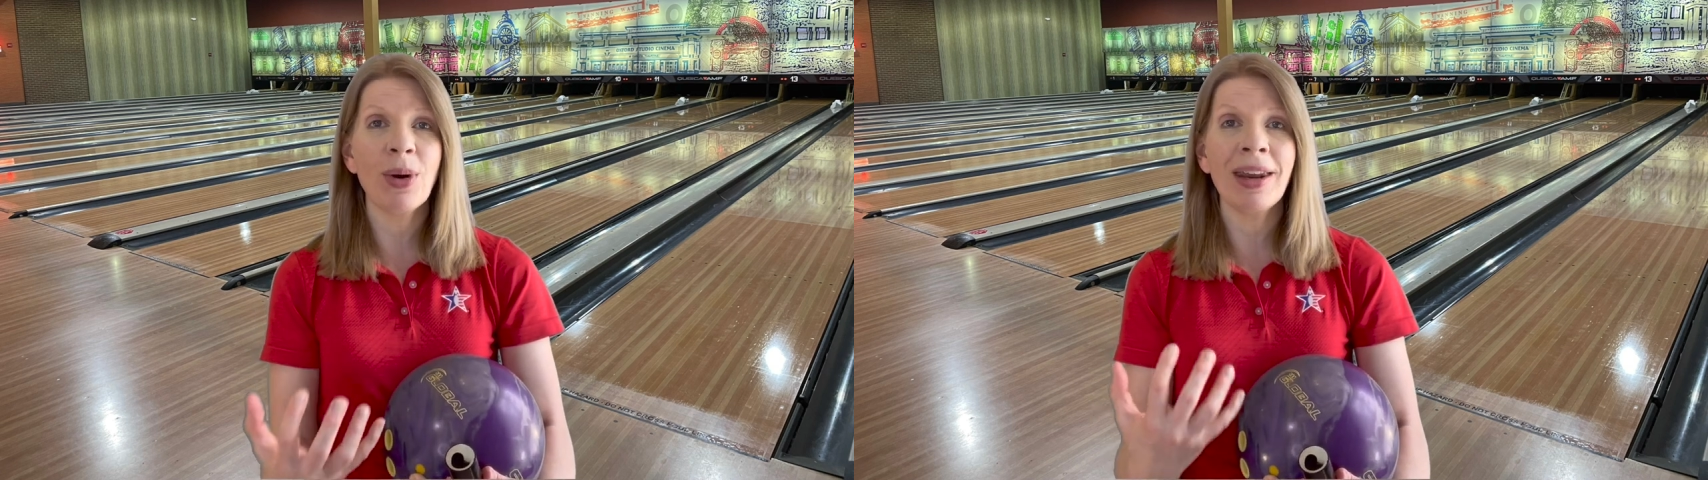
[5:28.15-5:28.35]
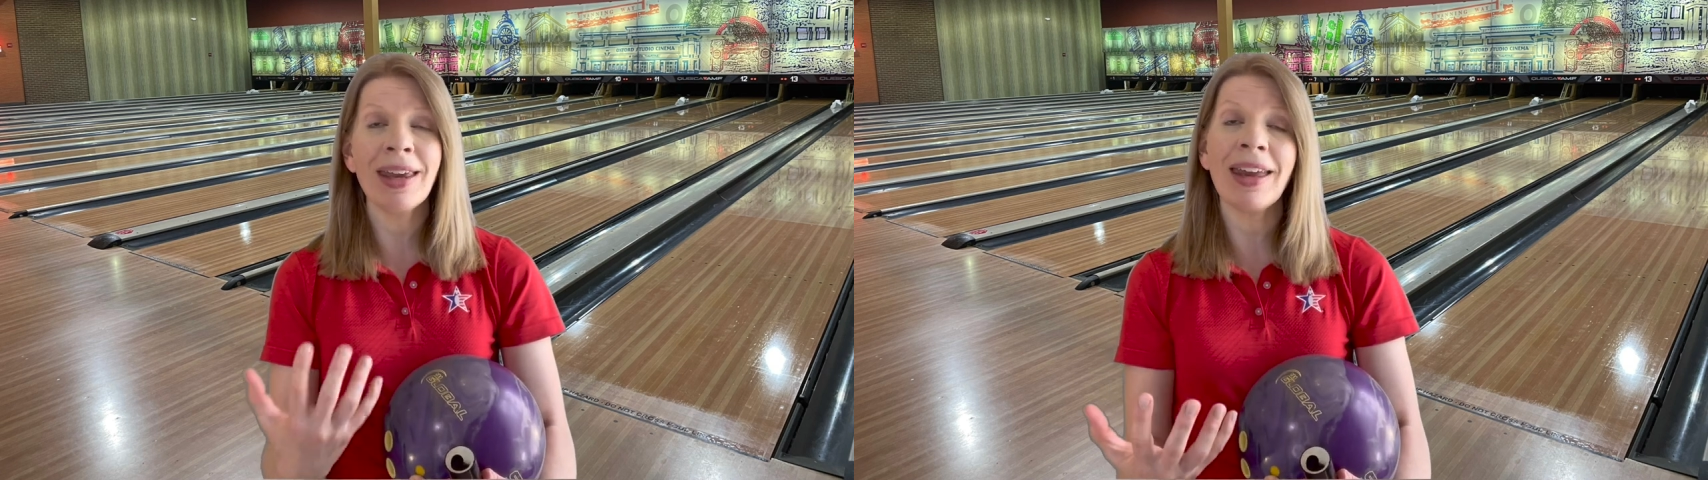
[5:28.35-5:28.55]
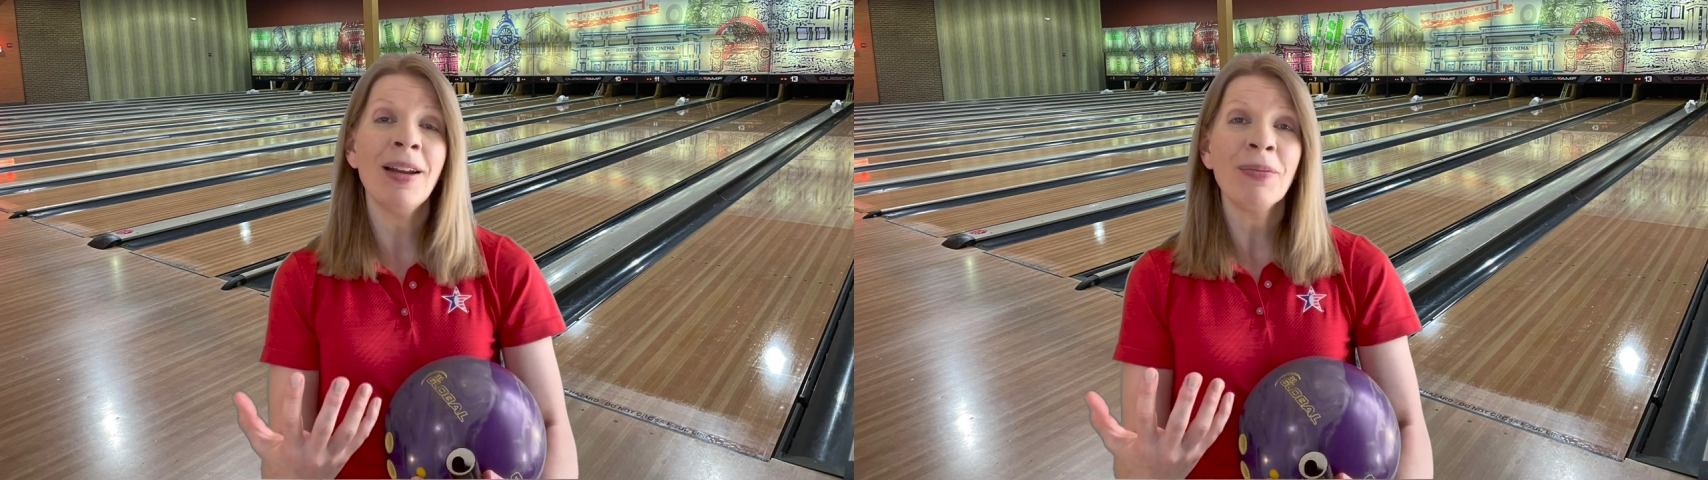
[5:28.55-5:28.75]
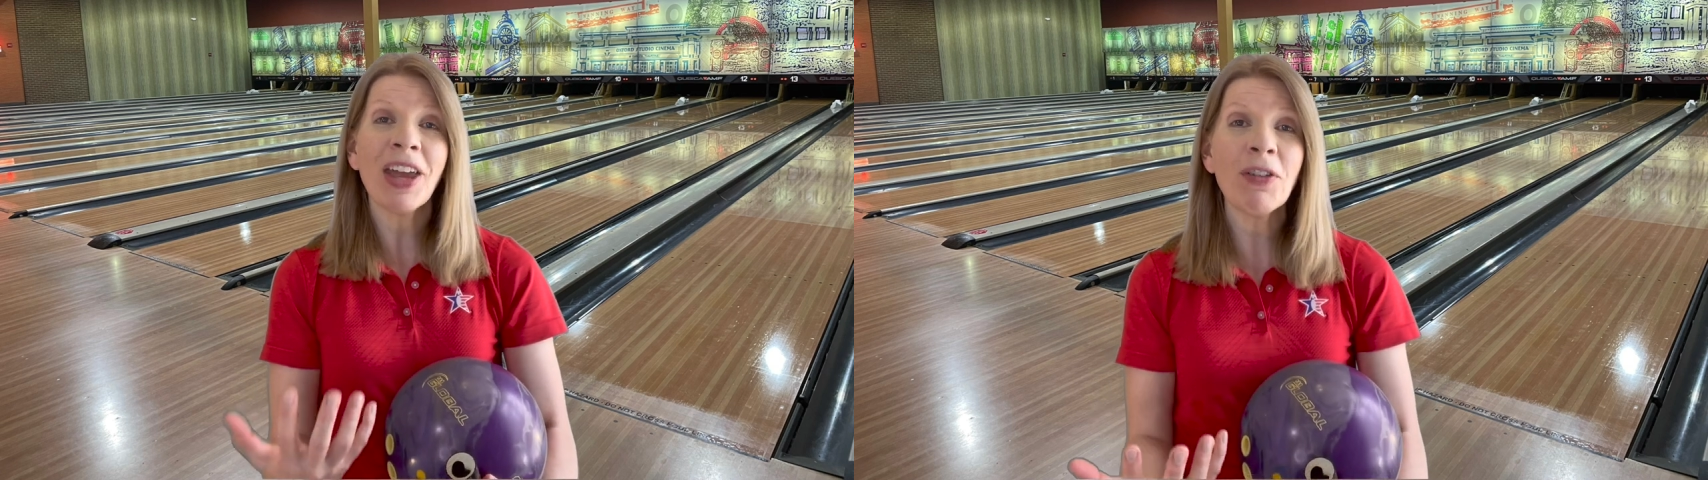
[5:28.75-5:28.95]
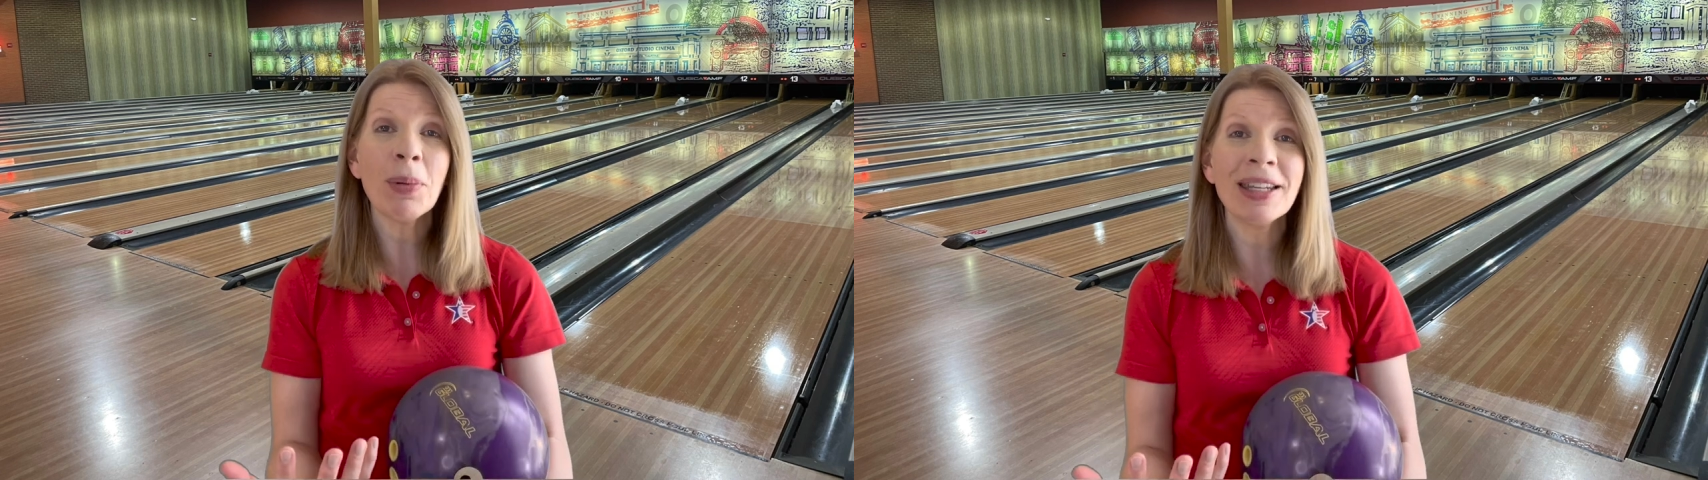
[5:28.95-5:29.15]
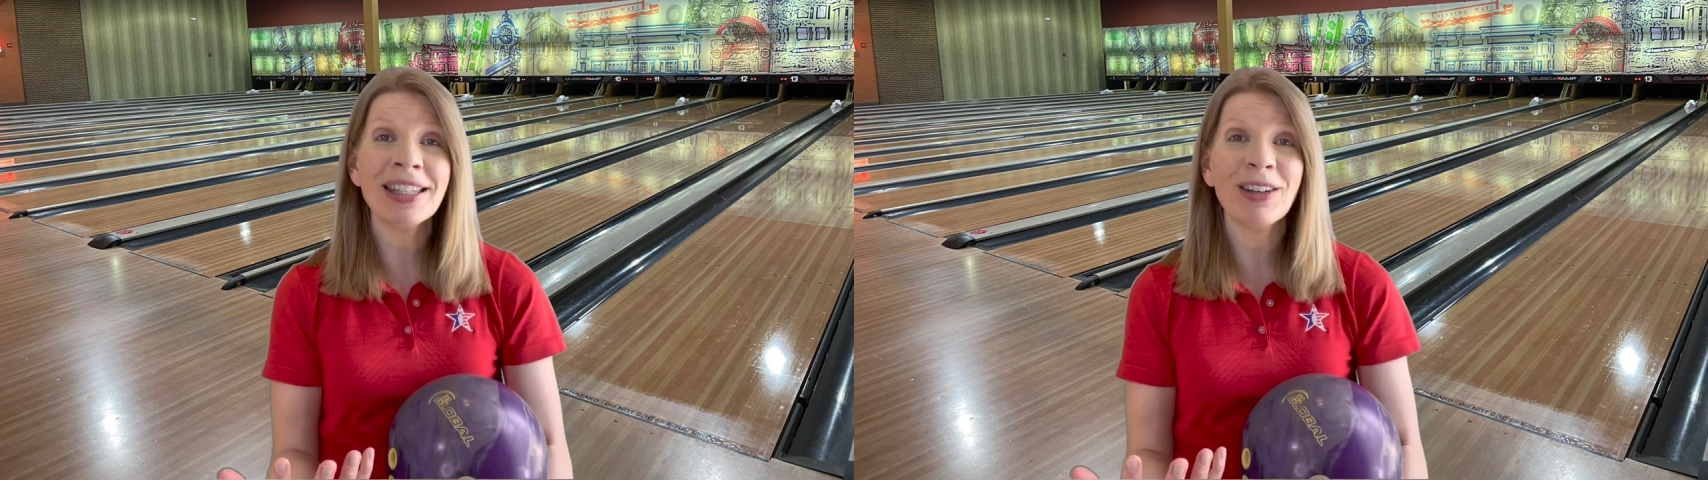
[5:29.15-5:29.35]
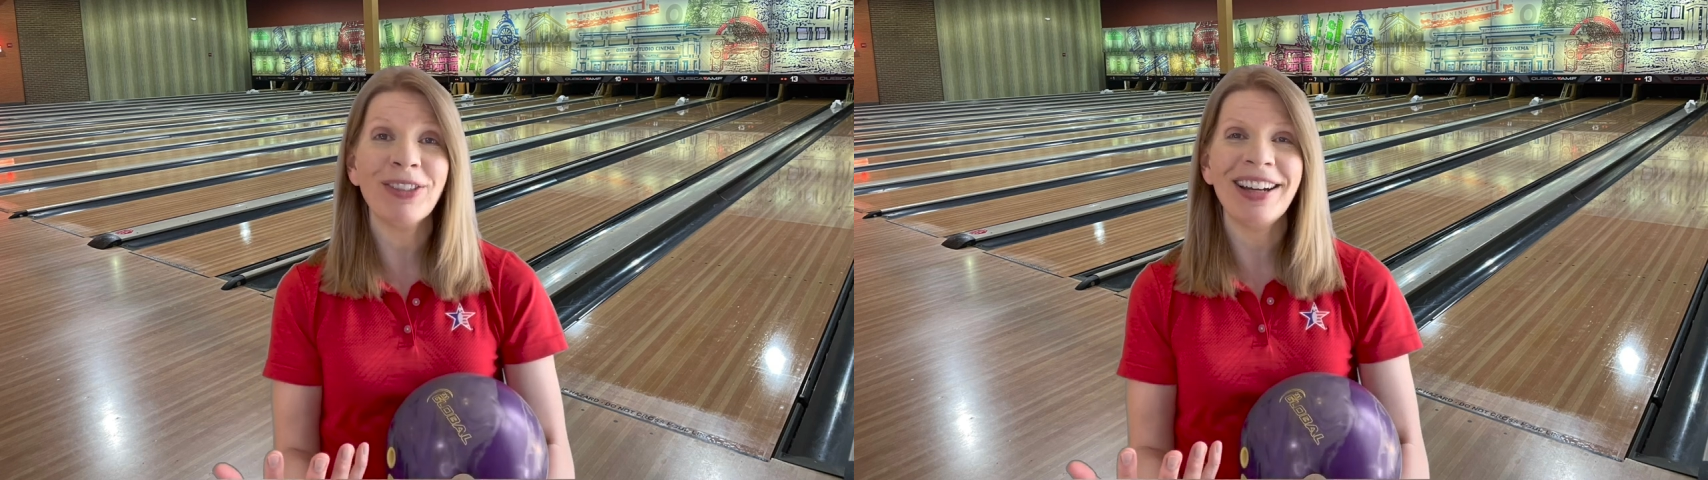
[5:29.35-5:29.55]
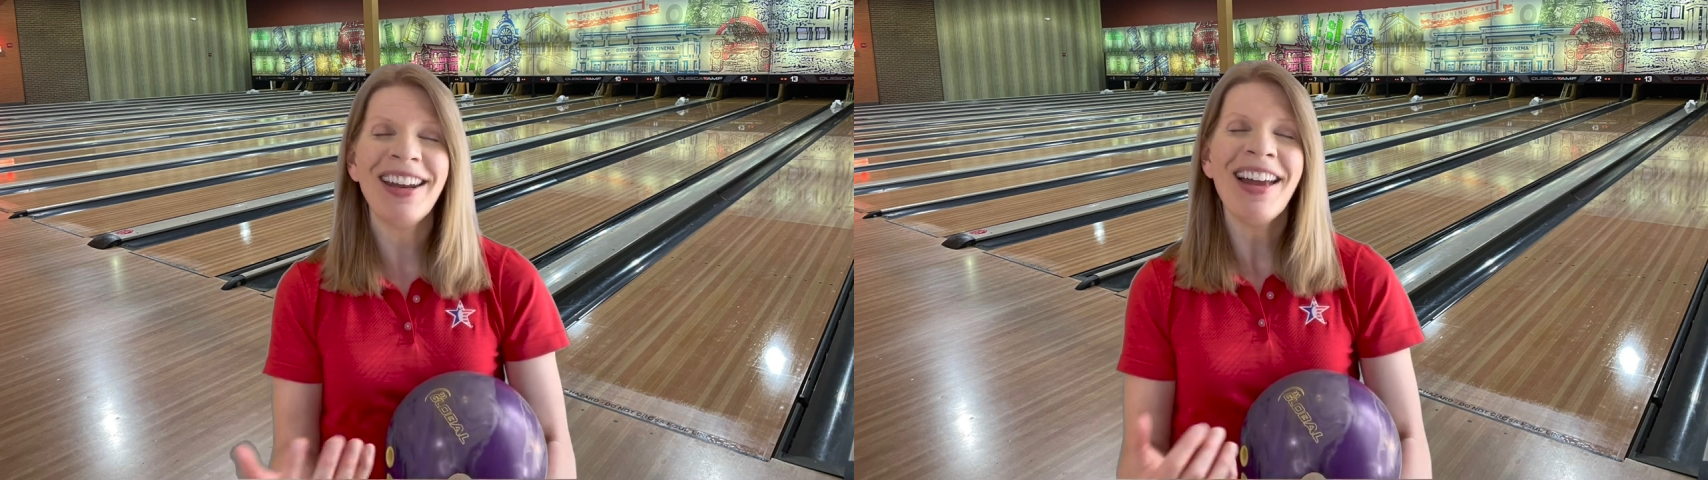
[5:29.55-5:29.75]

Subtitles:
And again, everybody's different.